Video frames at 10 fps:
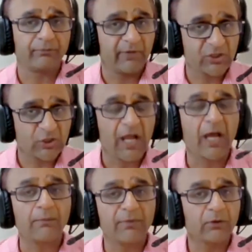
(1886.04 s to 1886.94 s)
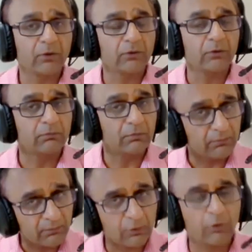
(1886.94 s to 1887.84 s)
which help you to
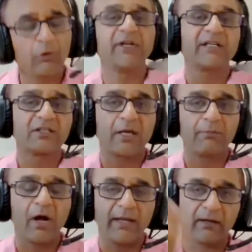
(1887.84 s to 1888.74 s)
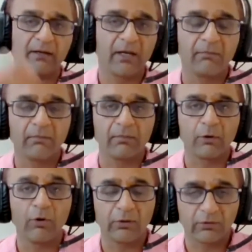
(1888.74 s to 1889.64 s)
go that step higher and
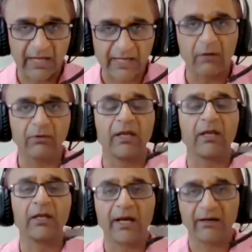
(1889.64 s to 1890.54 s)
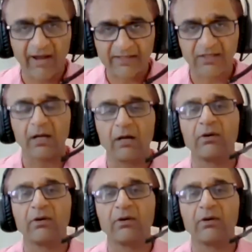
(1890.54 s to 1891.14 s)
go into the accounting, advanced